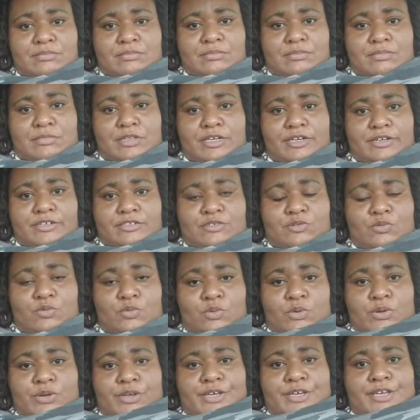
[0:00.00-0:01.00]
there's
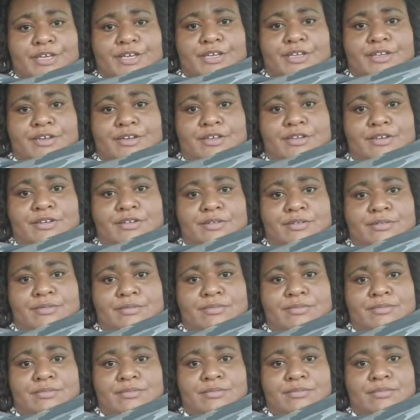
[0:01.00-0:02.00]
one
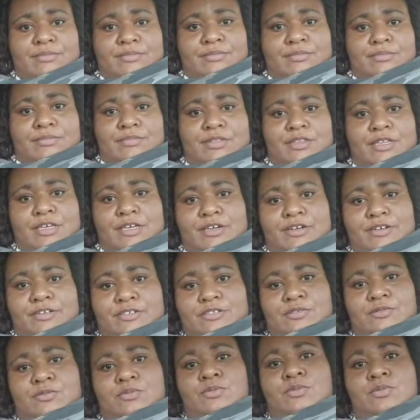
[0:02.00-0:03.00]
and
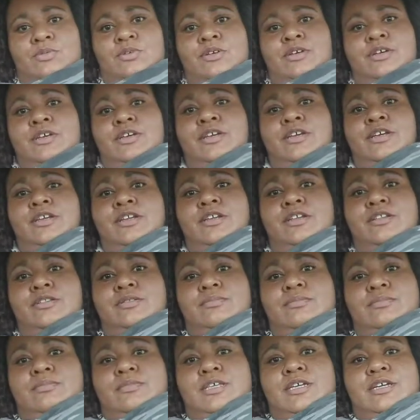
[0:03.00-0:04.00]
there's one
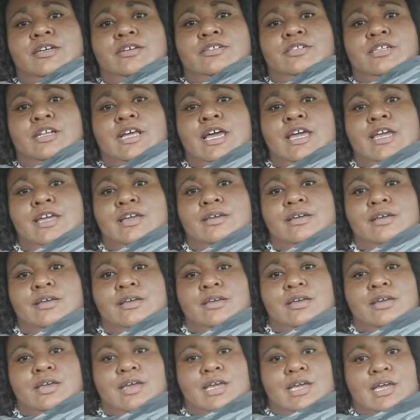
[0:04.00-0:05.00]
and there's like
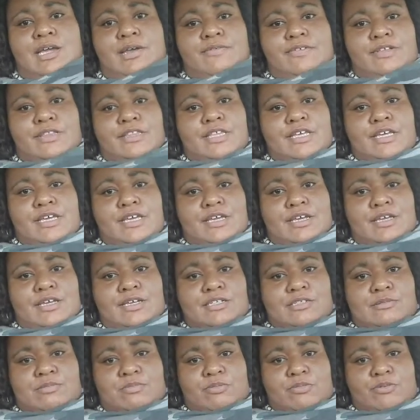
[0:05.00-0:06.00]
everything
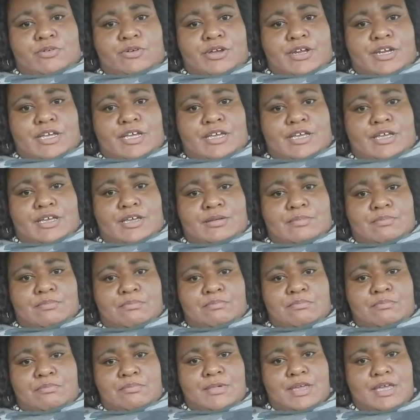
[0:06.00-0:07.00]
is pretty
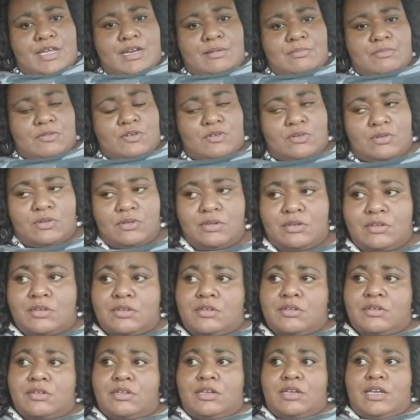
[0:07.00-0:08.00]
minimal
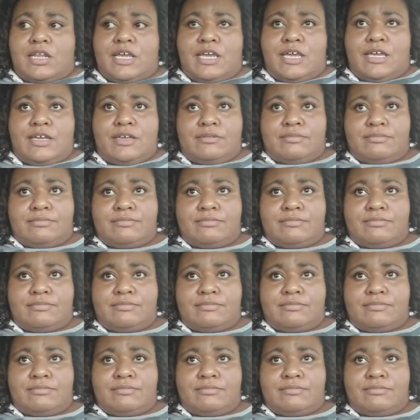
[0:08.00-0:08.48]
like